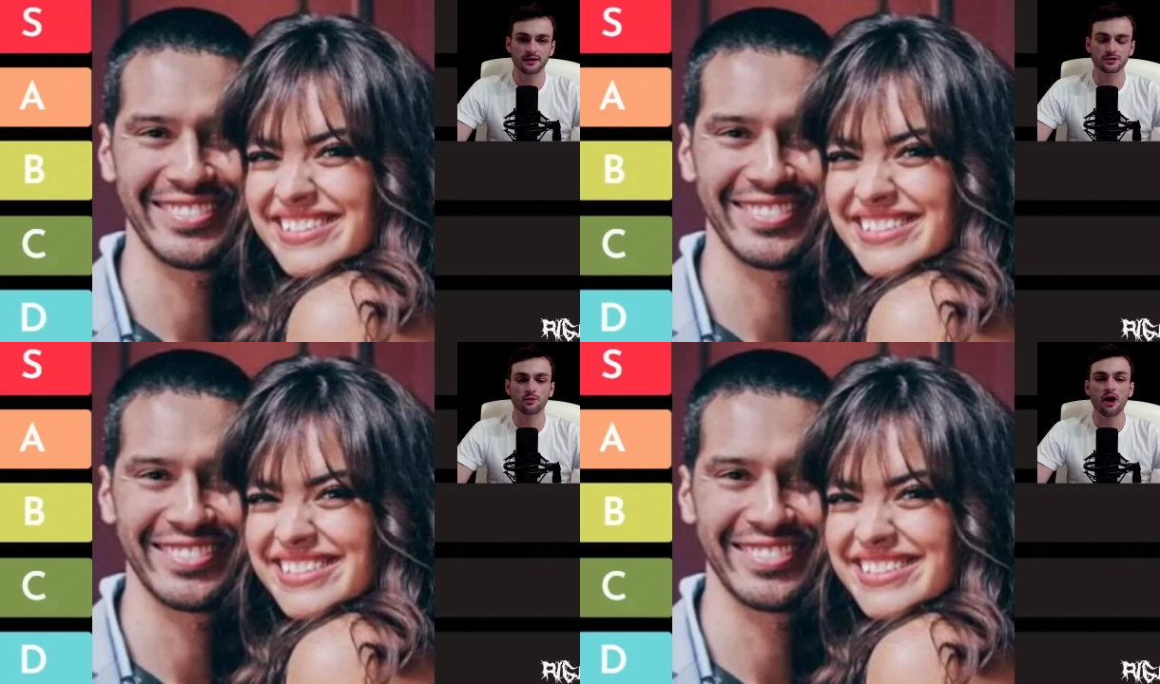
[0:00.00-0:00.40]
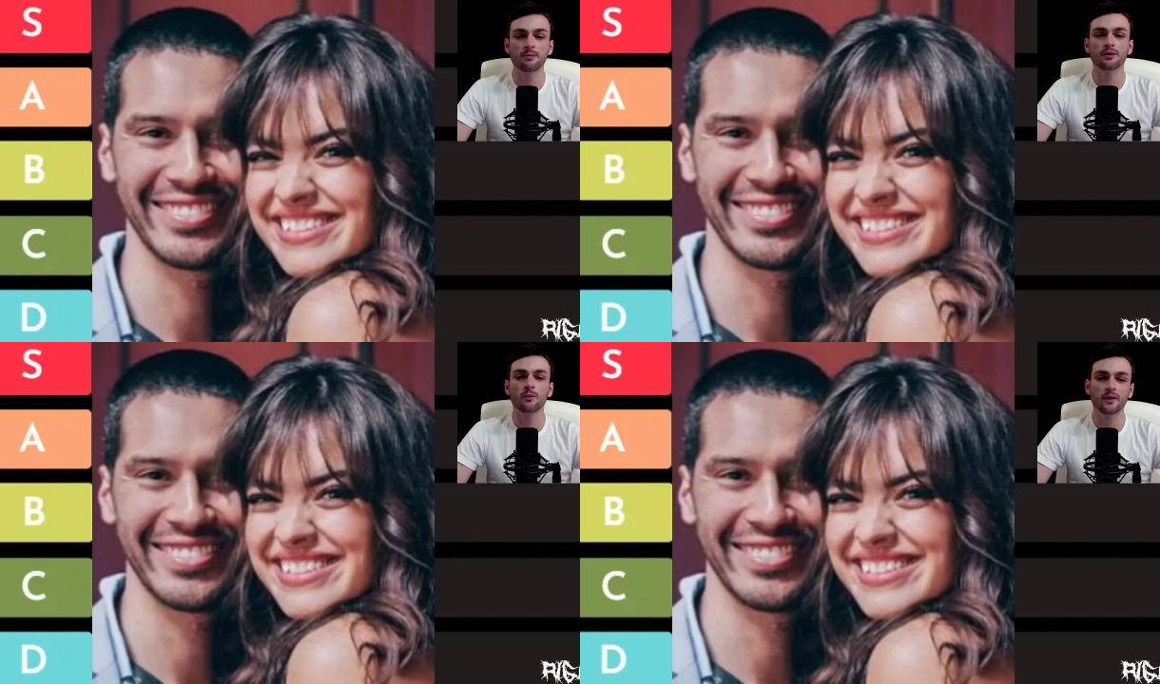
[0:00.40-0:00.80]
Speaker 1: or else
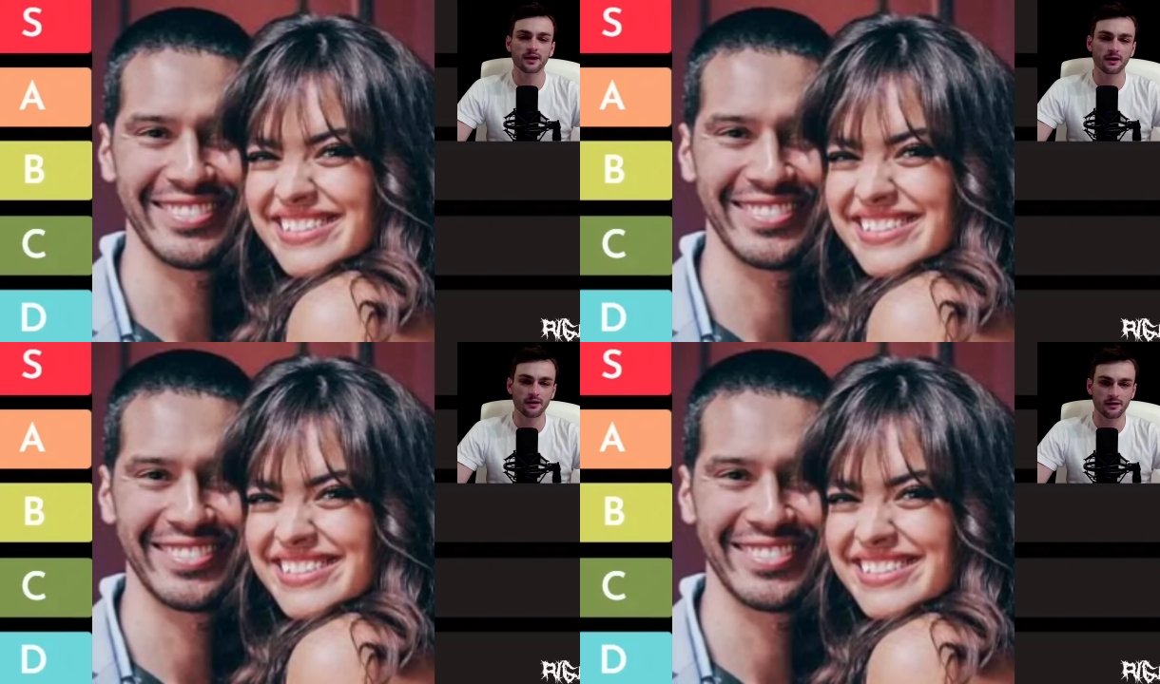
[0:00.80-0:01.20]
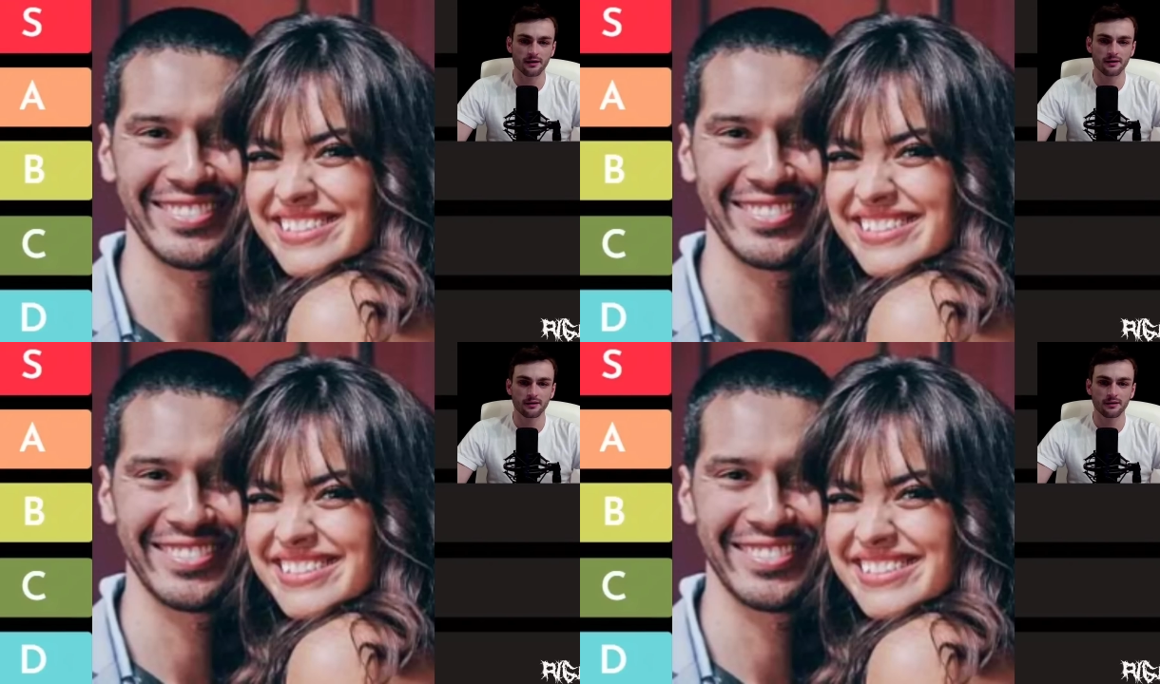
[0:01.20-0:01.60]
Robert Whitaker
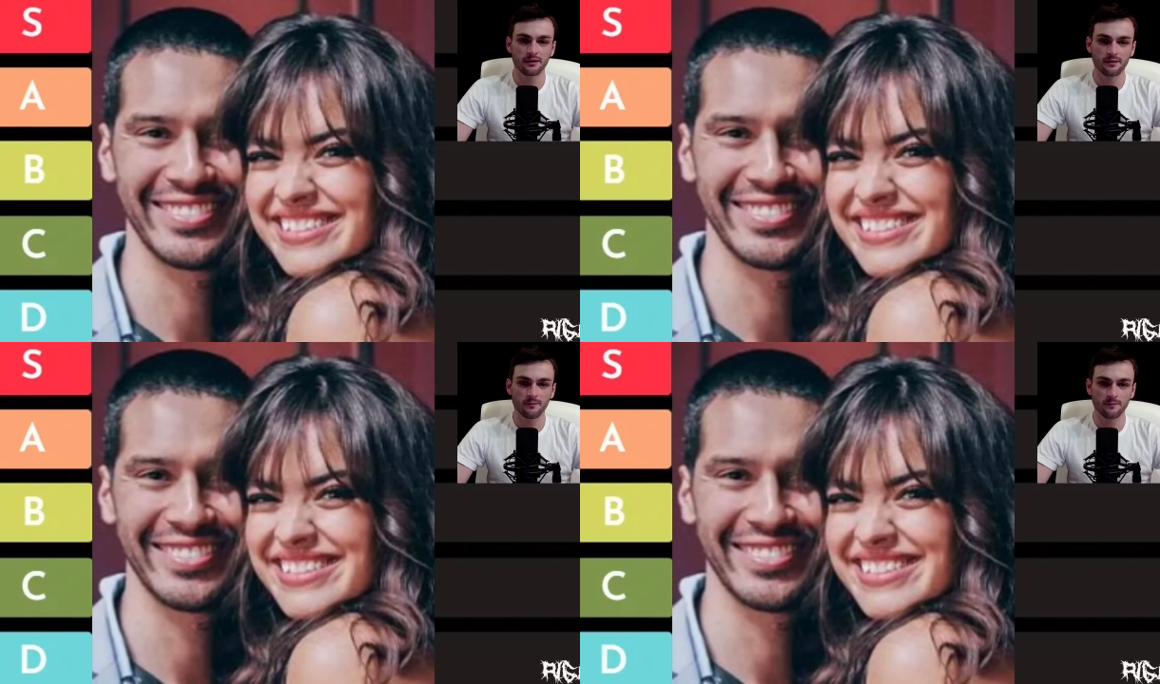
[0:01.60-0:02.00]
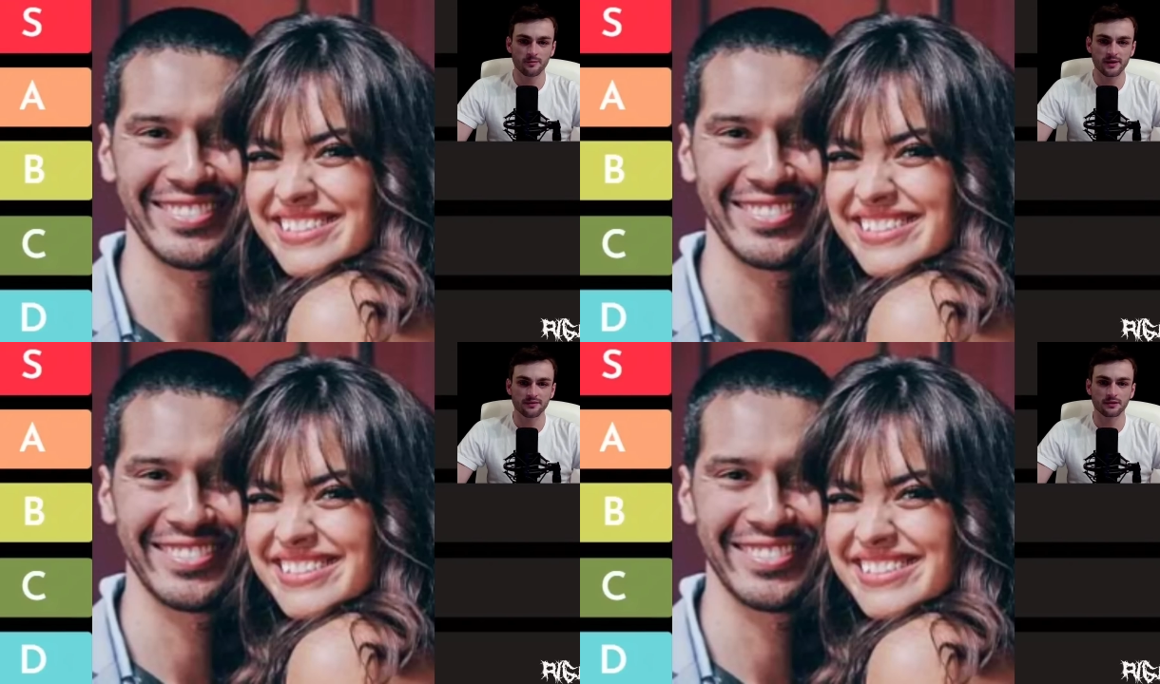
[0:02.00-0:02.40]

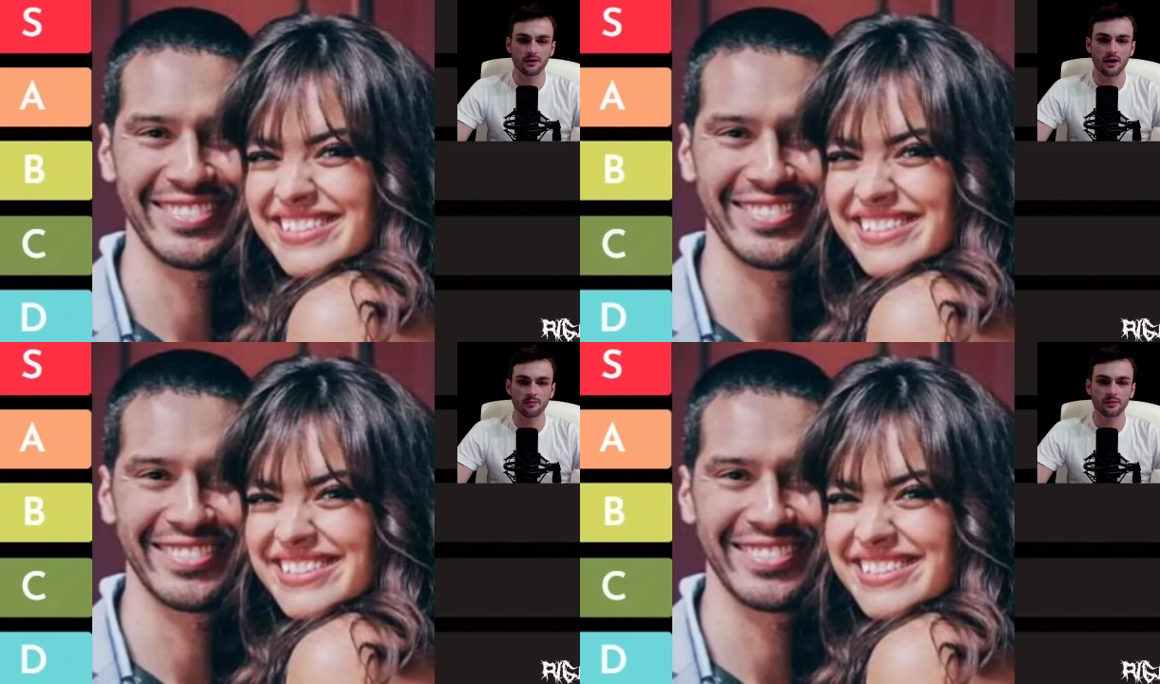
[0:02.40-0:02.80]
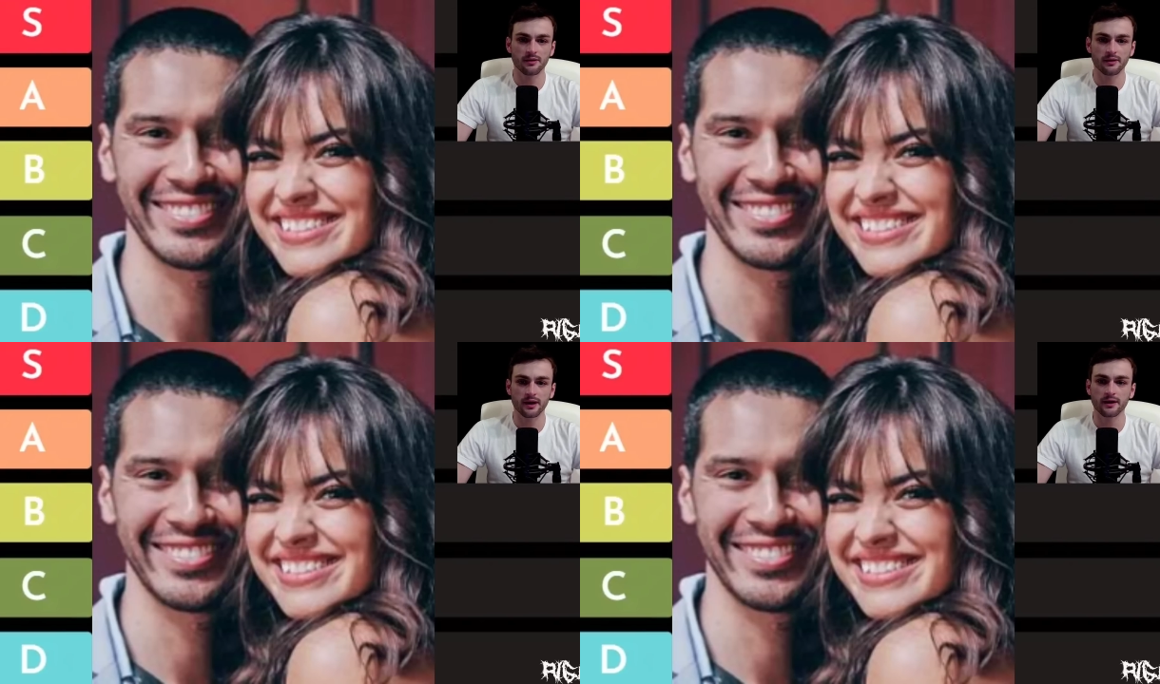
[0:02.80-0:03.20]
would be at the top,
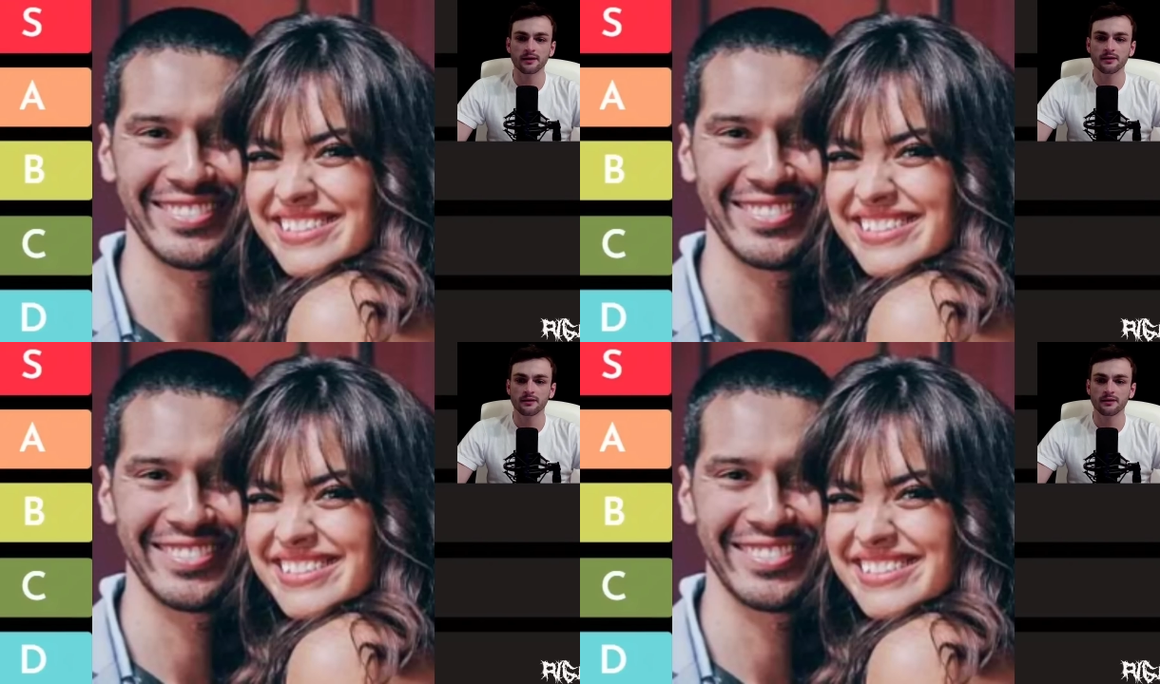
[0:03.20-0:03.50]
okay?